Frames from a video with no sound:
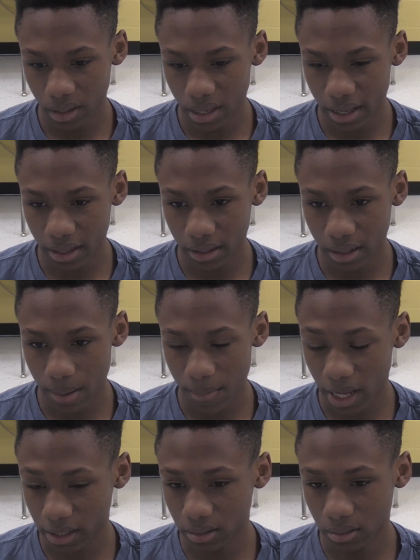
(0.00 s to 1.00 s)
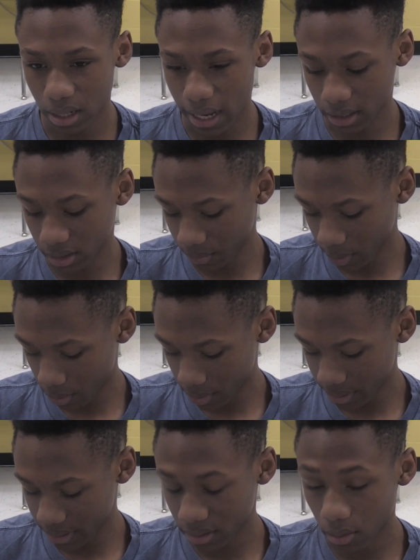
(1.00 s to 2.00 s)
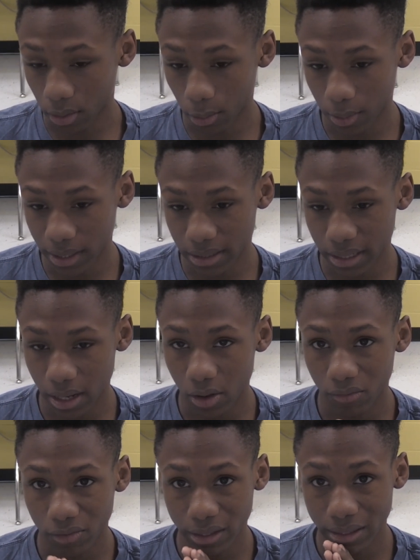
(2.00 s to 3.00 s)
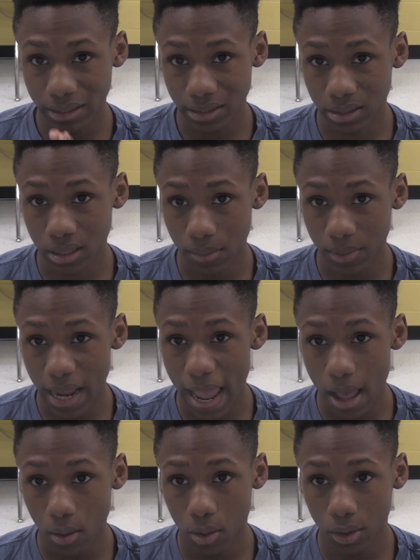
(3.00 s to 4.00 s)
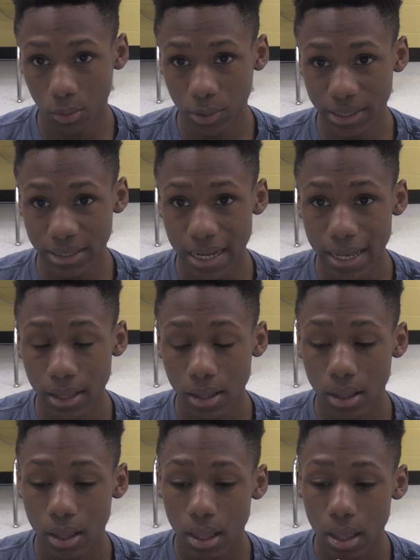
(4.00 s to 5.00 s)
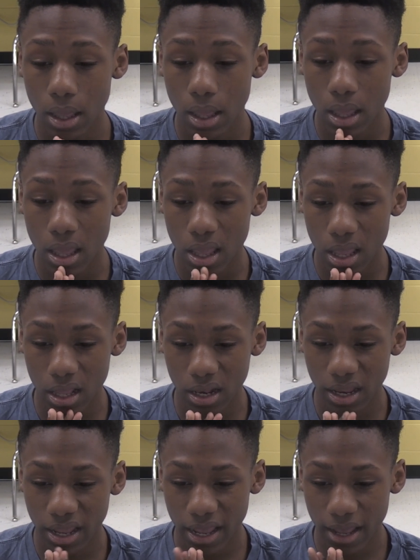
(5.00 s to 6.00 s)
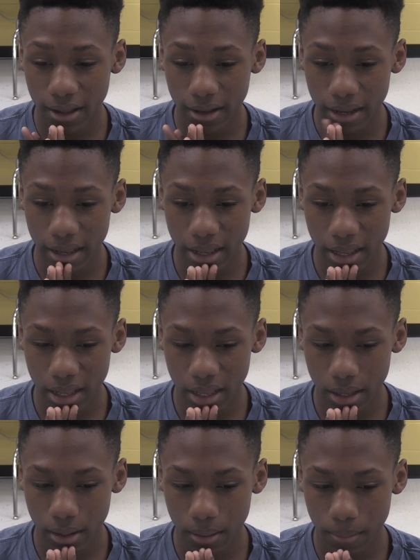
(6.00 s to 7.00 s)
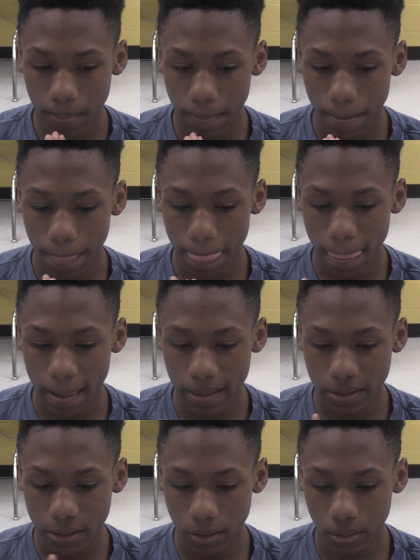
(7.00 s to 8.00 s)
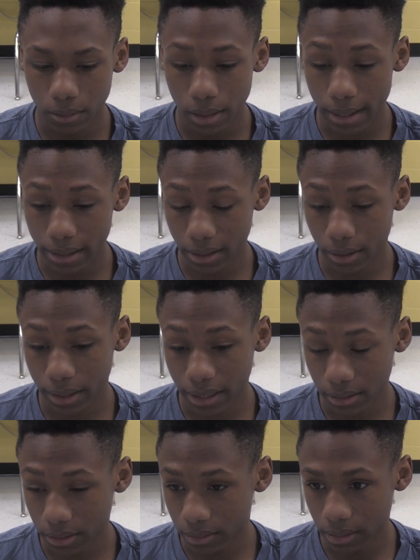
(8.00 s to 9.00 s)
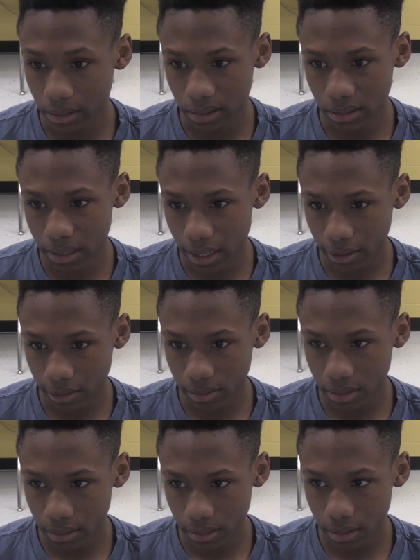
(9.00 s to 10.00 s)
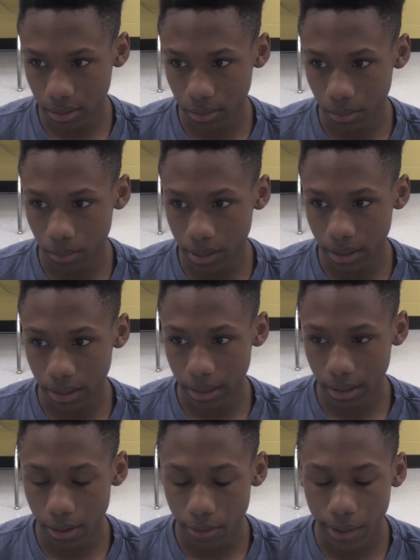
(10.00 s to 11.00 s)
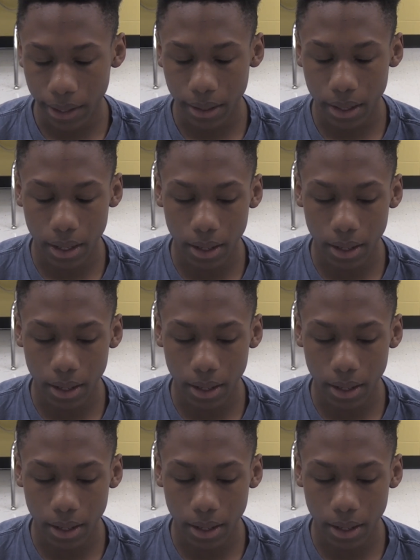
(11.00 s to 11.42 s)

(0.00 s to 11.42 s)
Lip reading: Yeah, I'm actually recording this on a Wednesday. Hopefully this is coming out on a Wednesday. And yeah, and so I need to go ahead and do these shout-outs so we can get going.